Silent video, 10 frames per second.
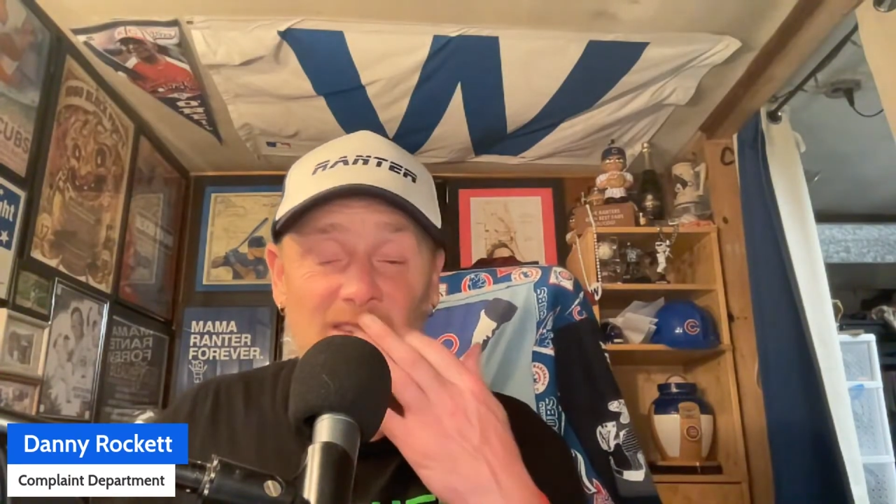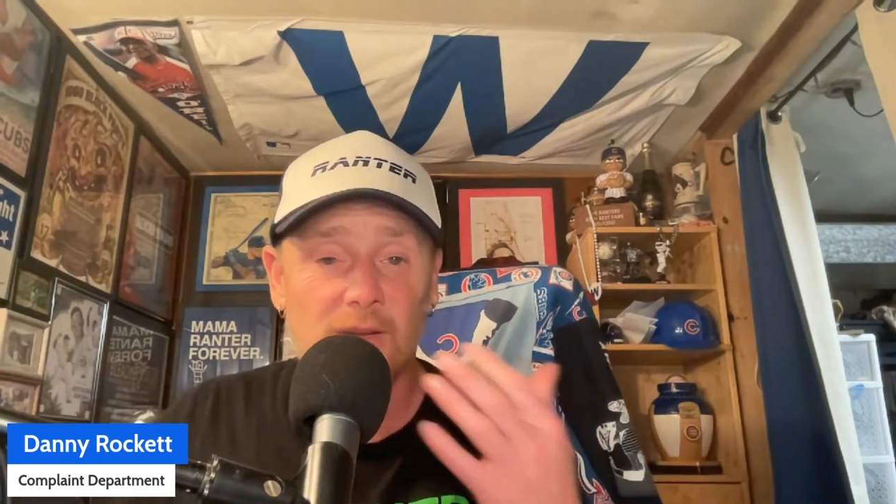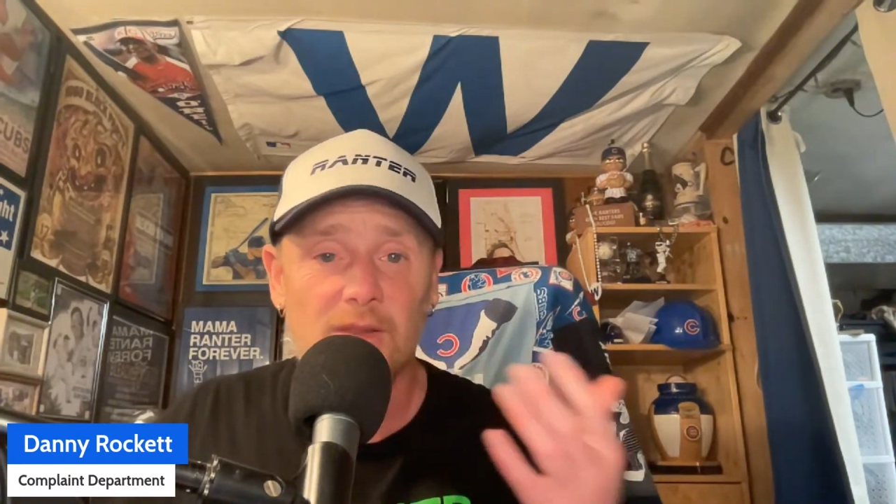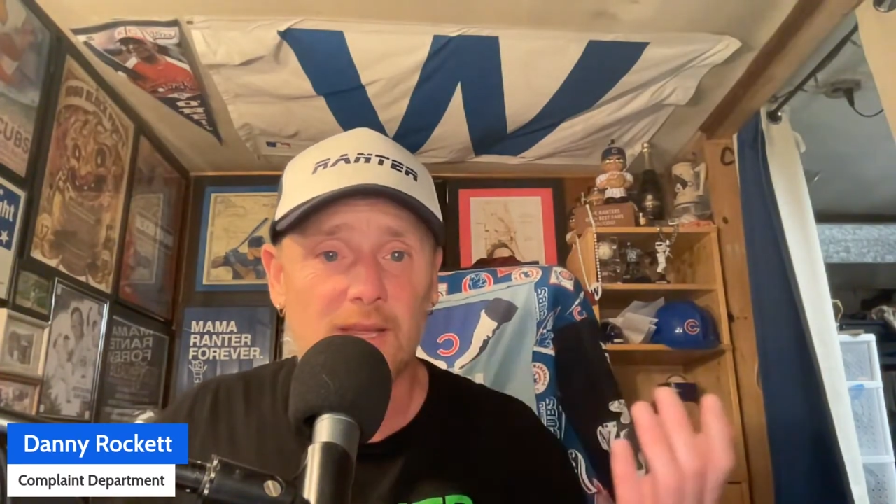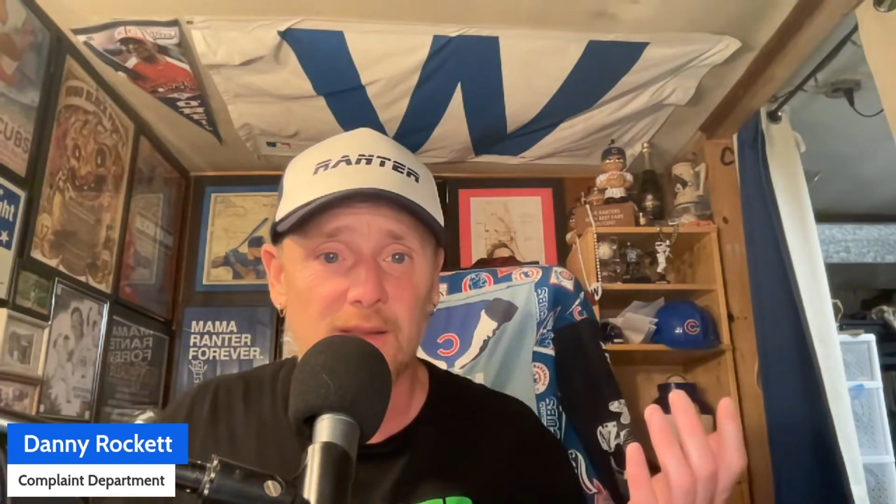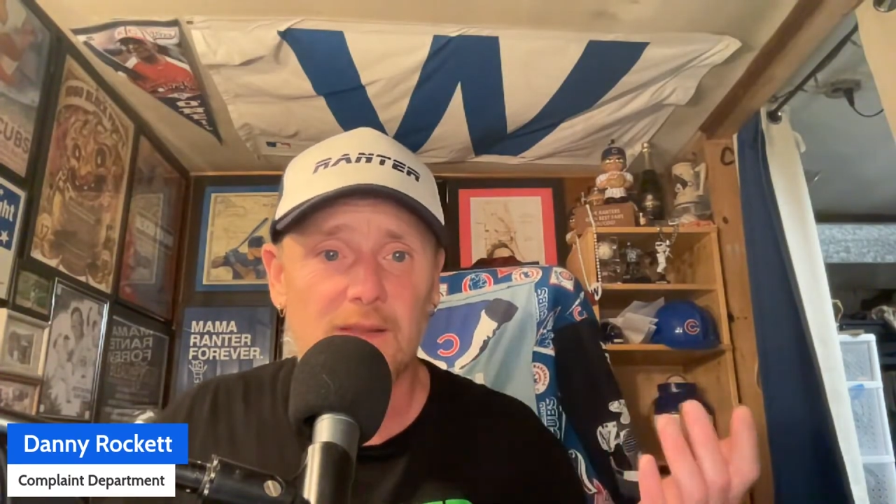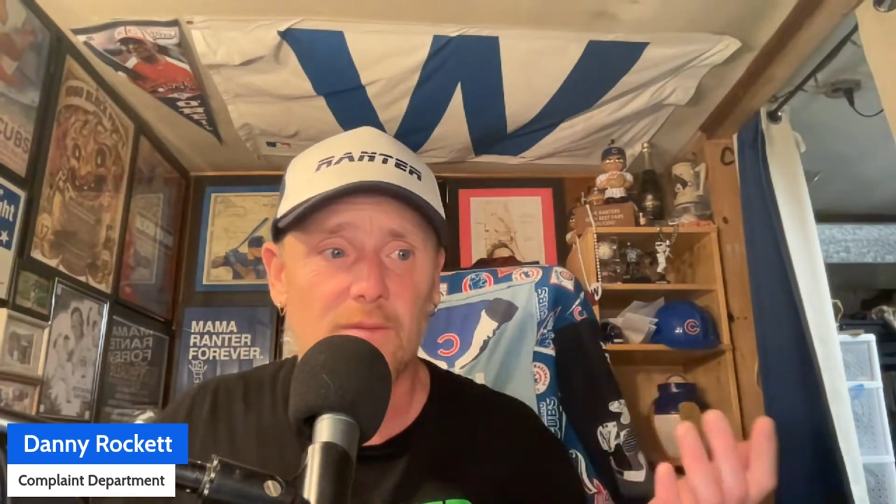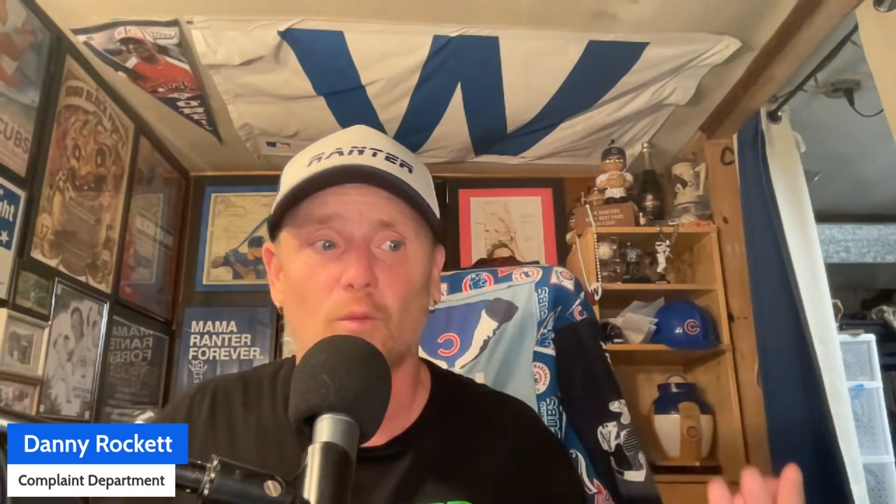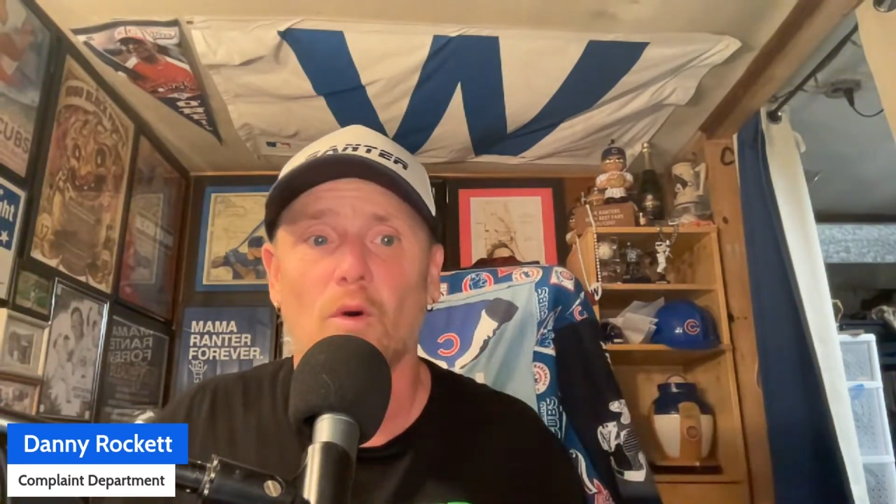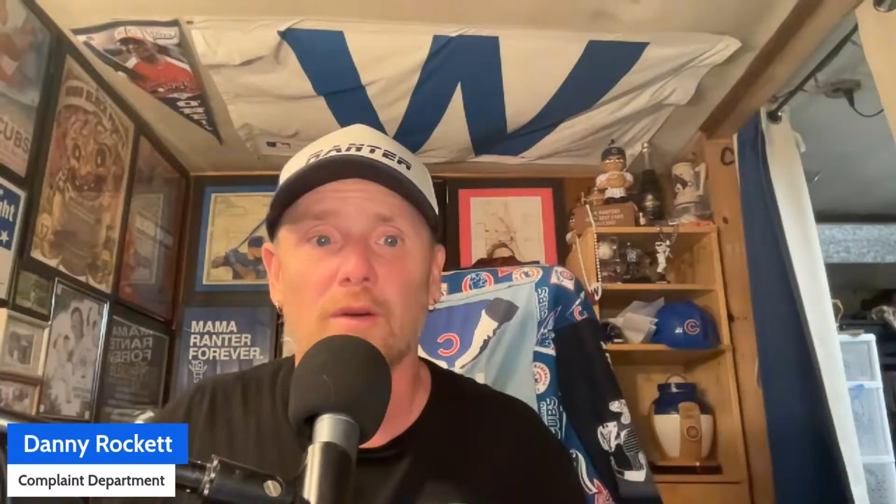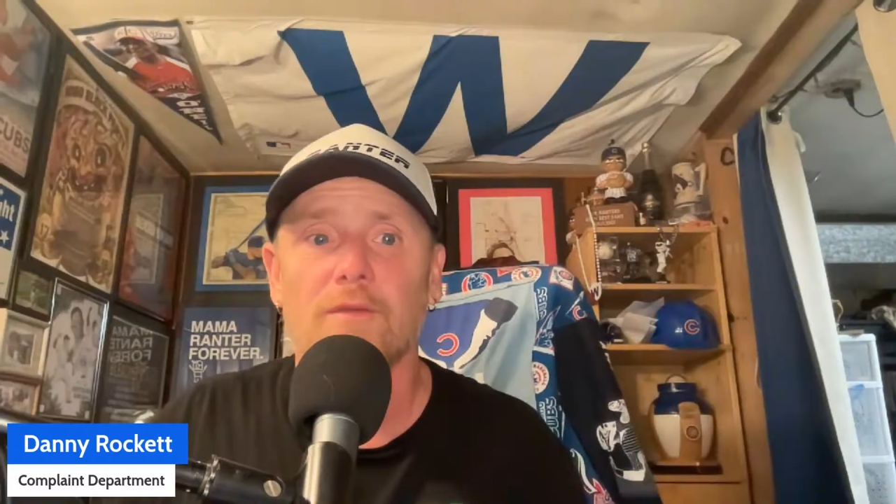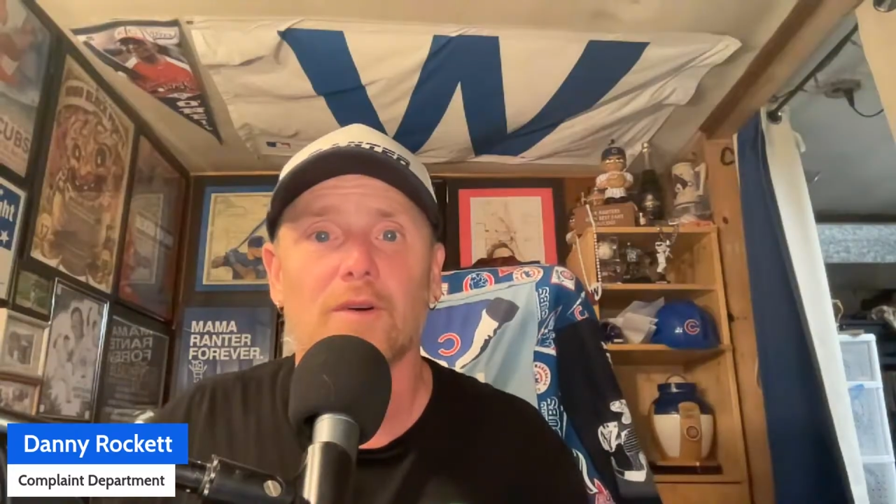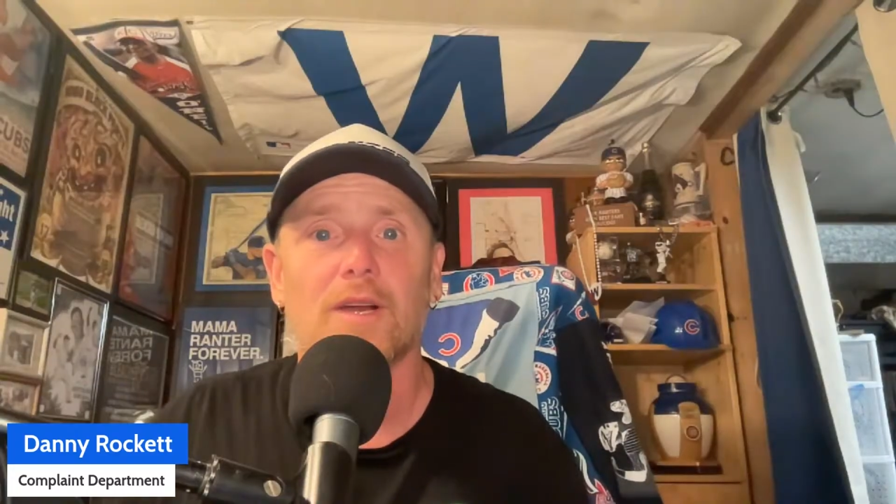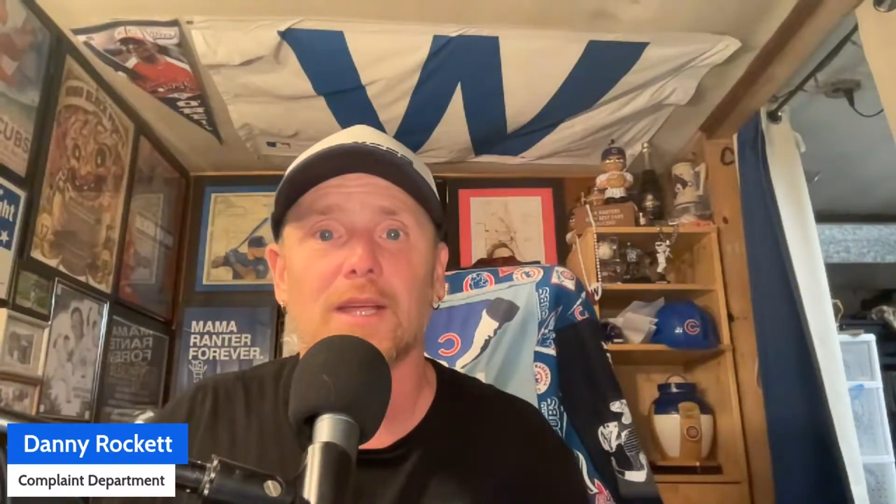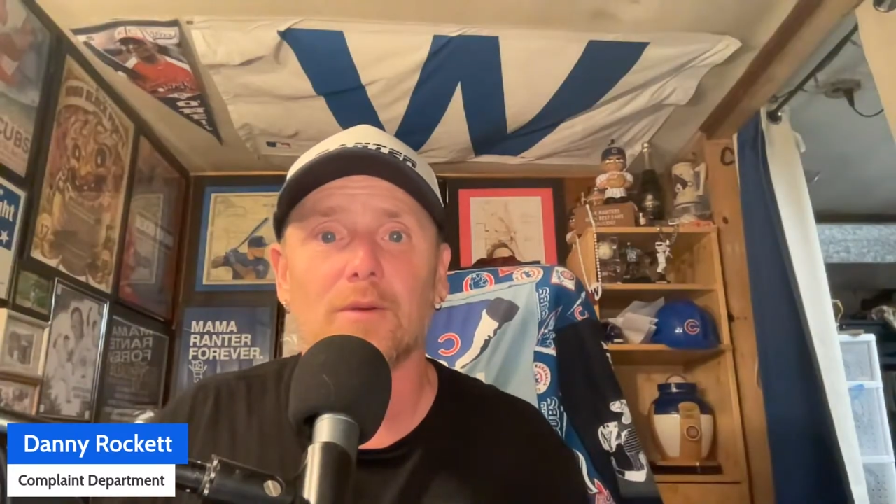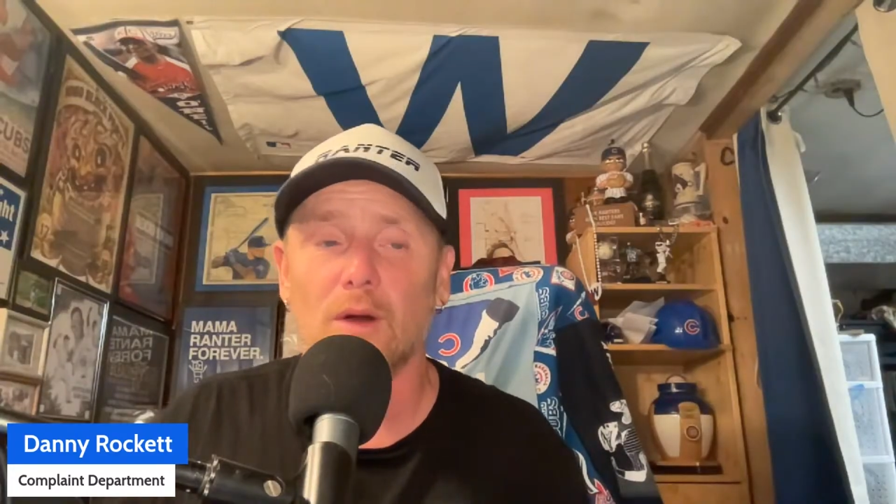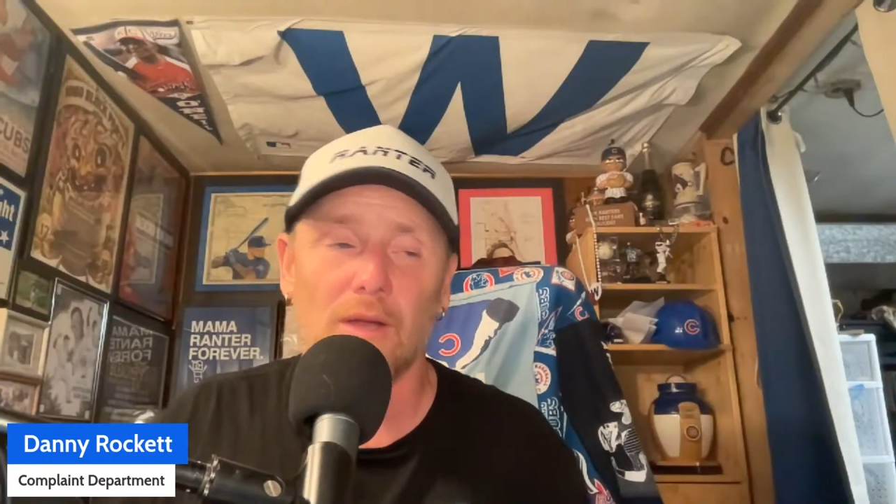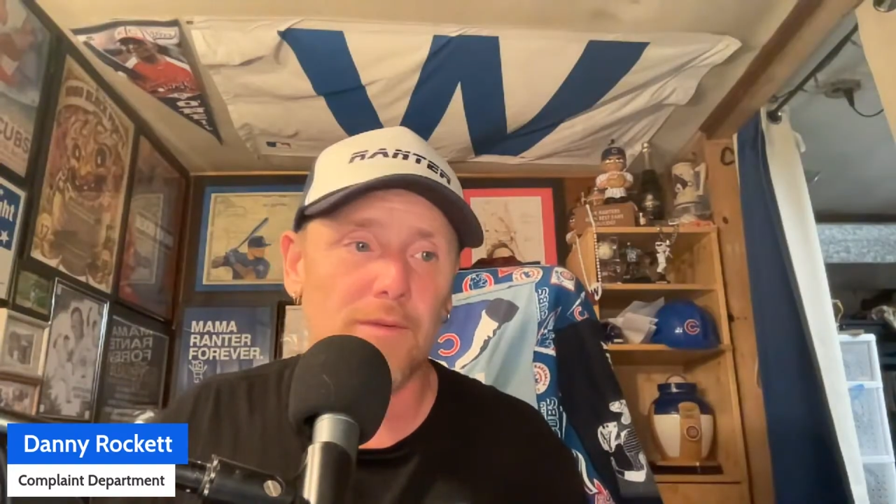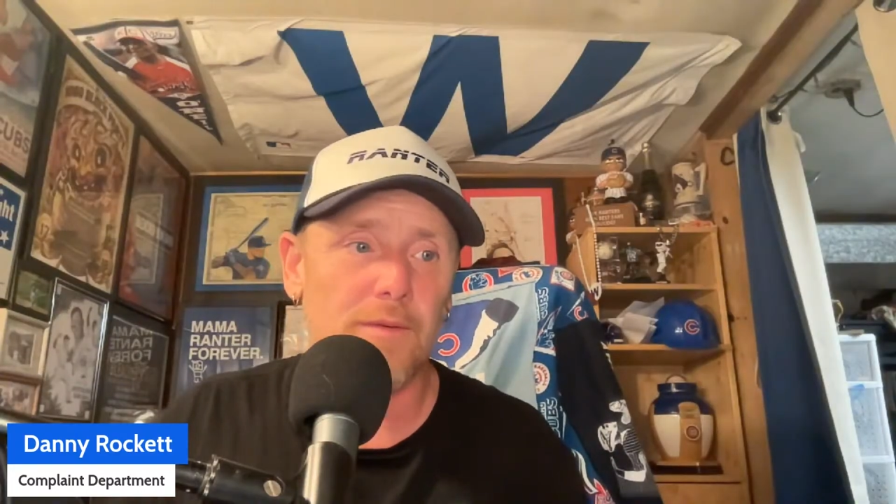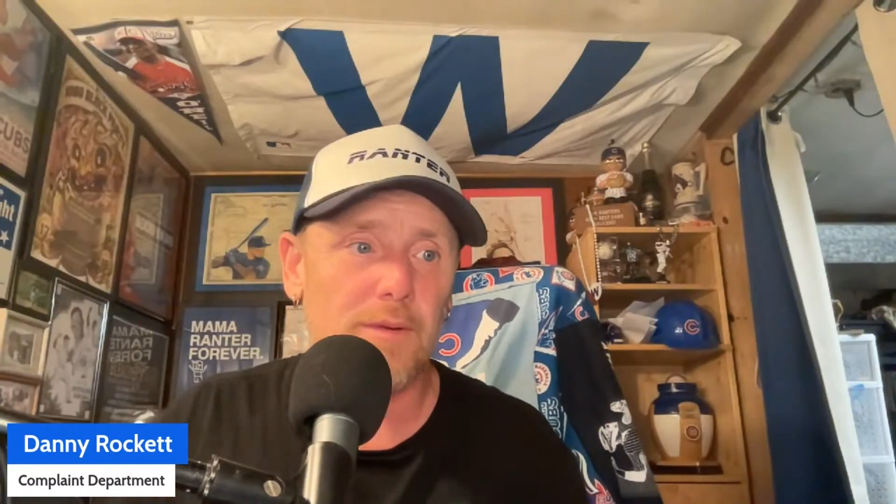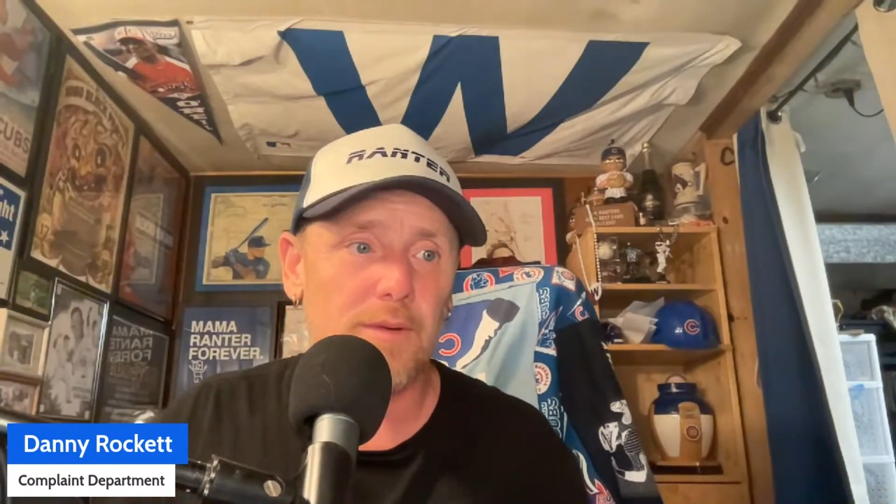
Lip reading: They one freaking run.